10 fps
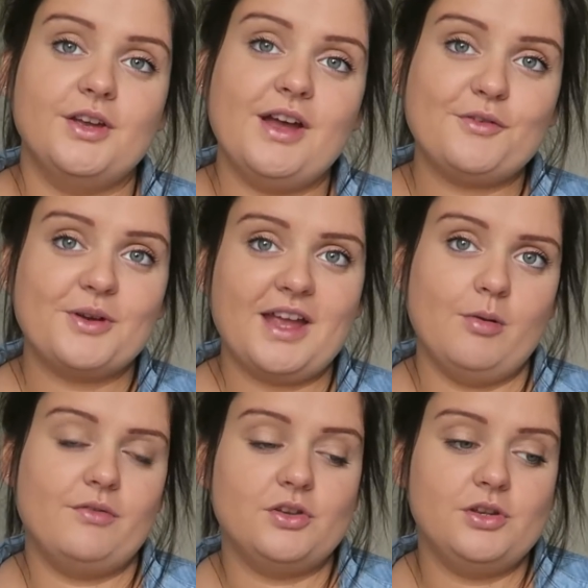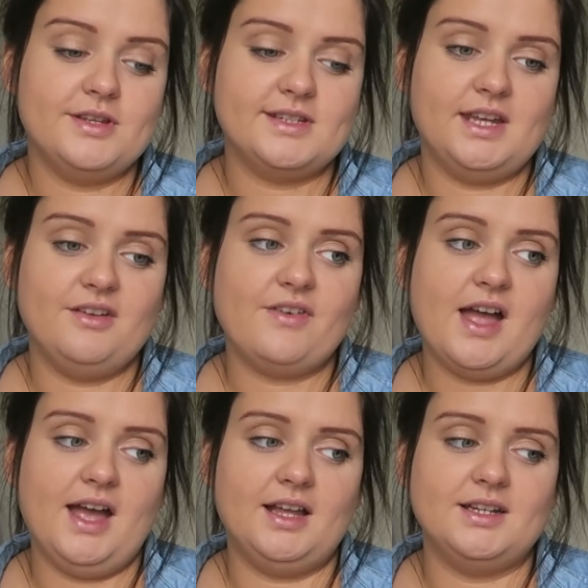everyone came over New Year's Eve,
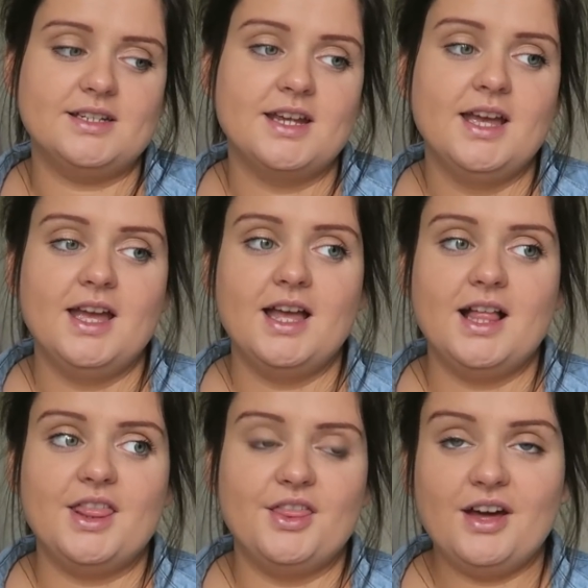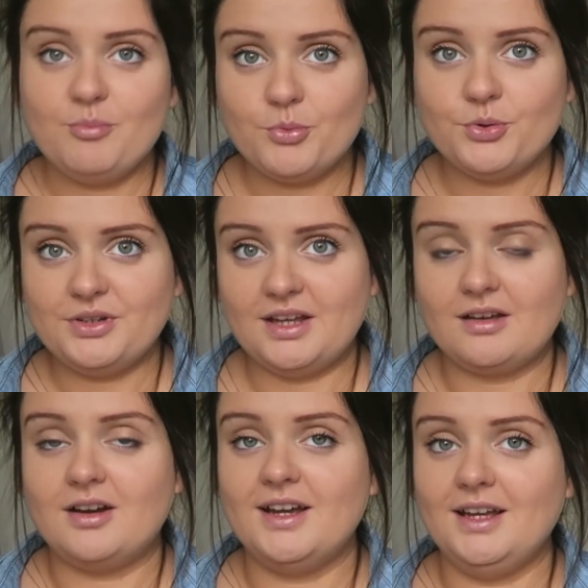and that
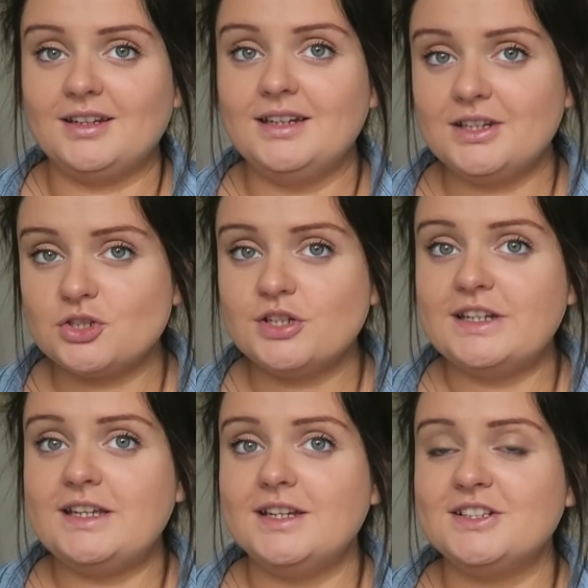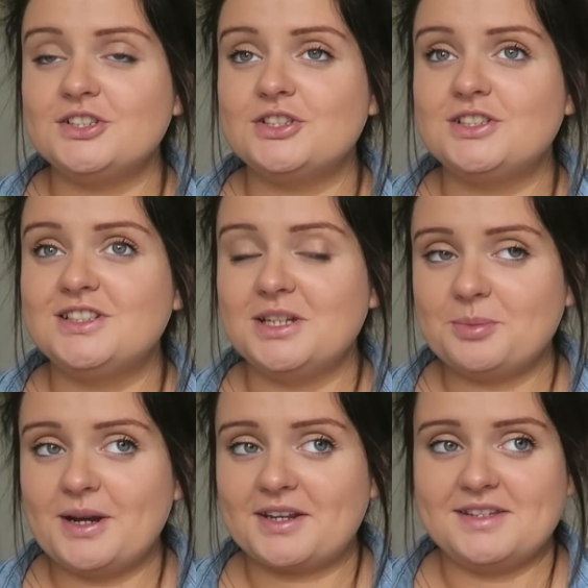morning I had literally did a
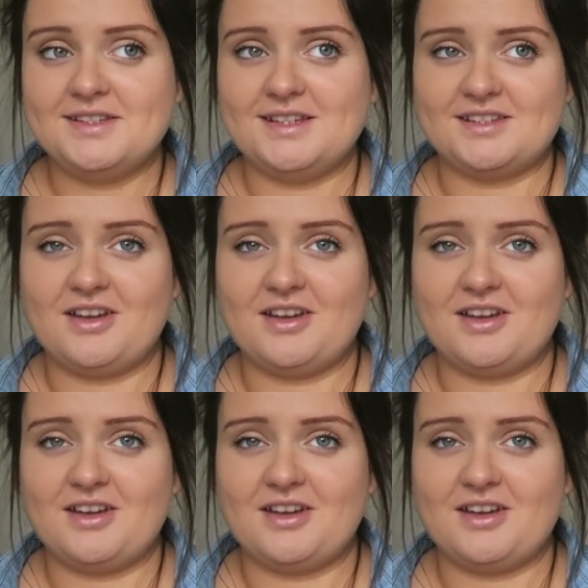pregnancy test.